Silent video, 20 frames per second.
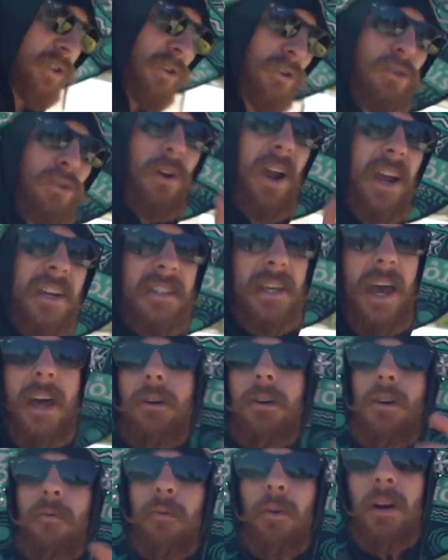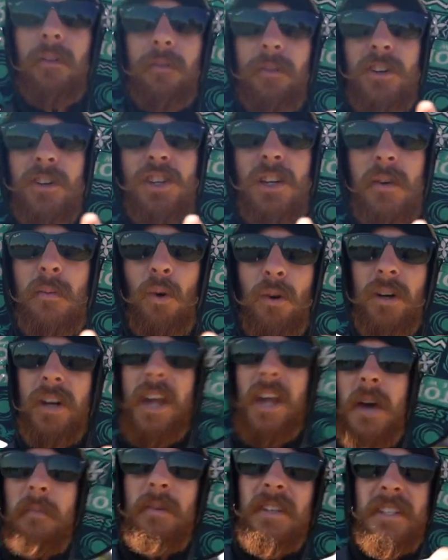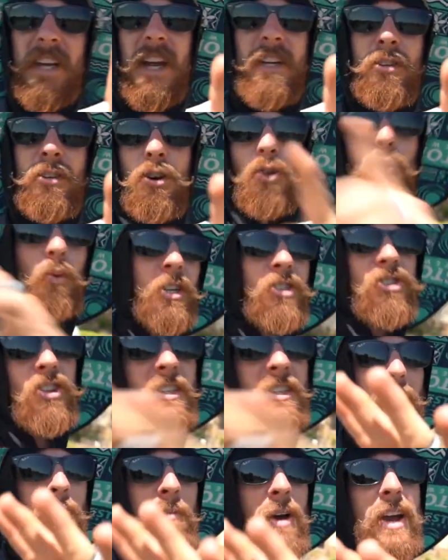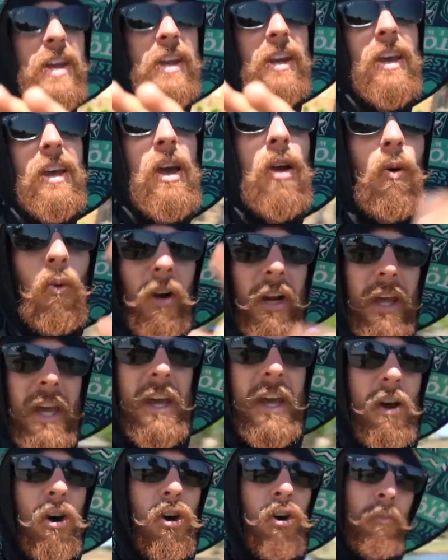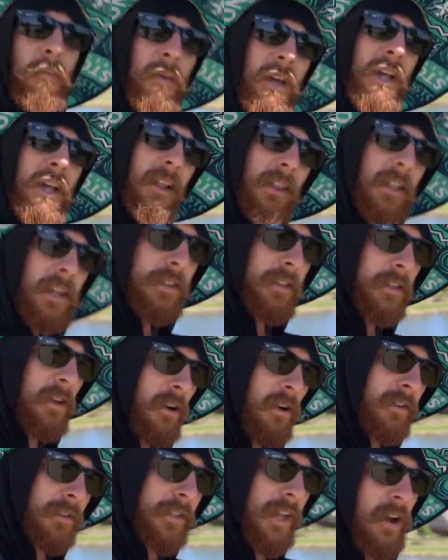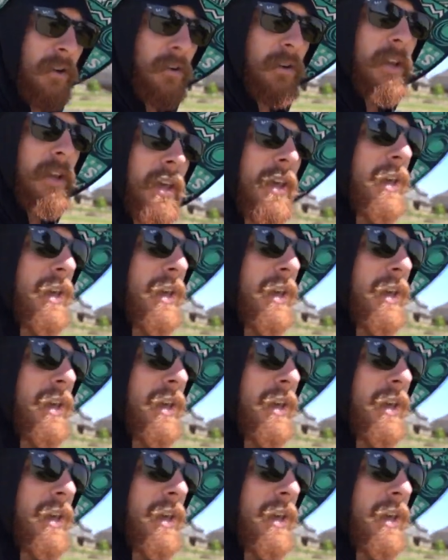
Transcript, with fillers: too crazy. I don't know if we're gonna fish anymore today, but stay tuned, we just might. We're gonna head home, let the dogs out,